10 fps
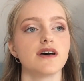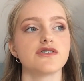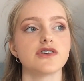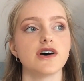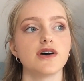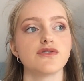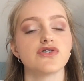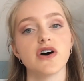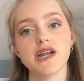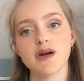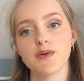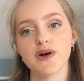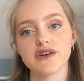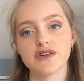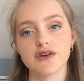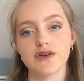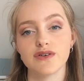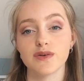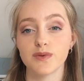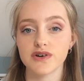So Friday we went
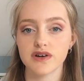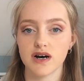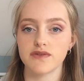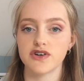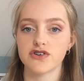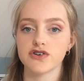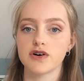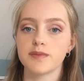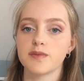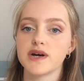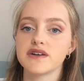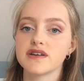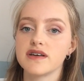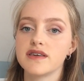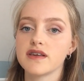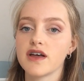to the woodcarver's shop, which is,